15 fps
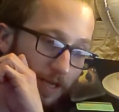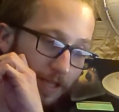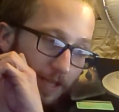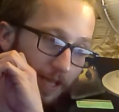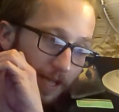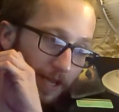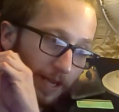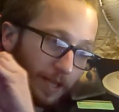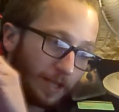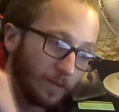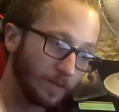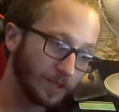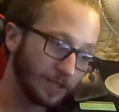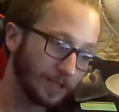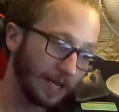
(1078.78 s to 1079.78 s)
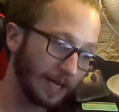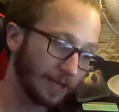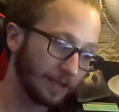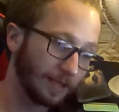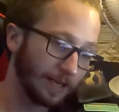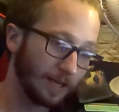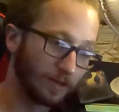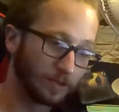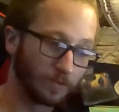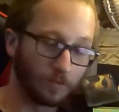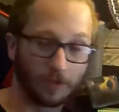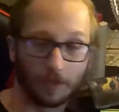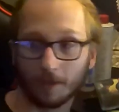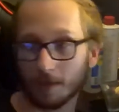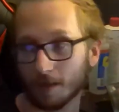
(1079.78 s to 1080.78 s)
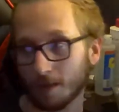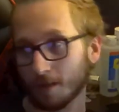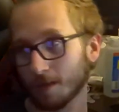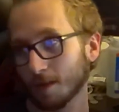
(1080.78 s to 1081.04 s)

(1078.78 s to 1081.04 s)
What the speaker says: and that alien was attacking the house and whatnot.